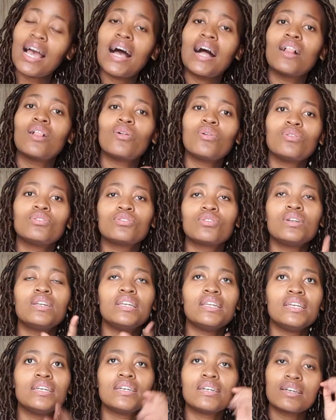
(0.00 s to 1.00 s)
I'll also
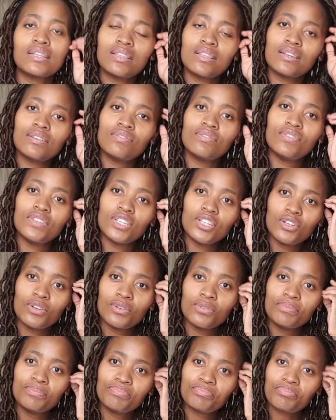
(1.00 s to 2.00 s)
link the
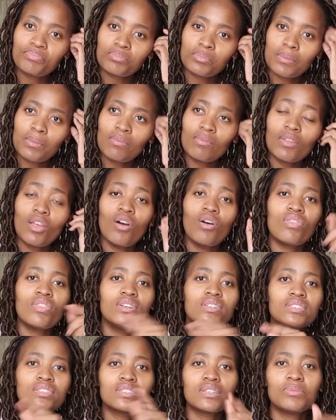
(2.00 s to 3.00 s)
video on the
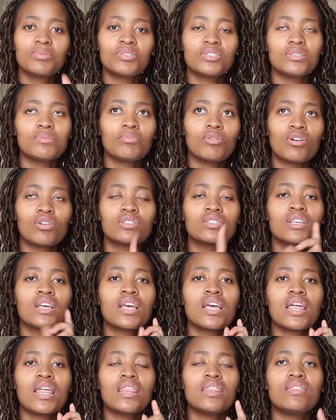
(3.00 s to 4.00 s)
description box,
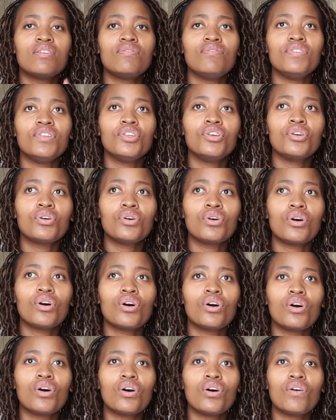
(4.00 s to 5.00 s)
the video
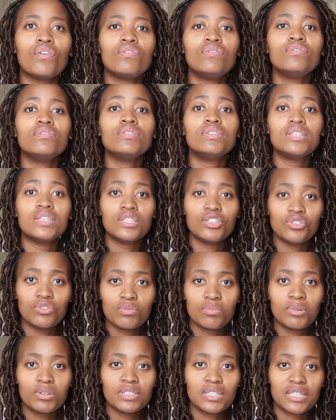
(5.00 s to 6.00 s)
of the
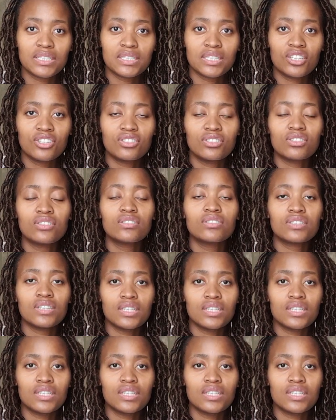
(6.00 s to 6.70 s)
newborn essentials.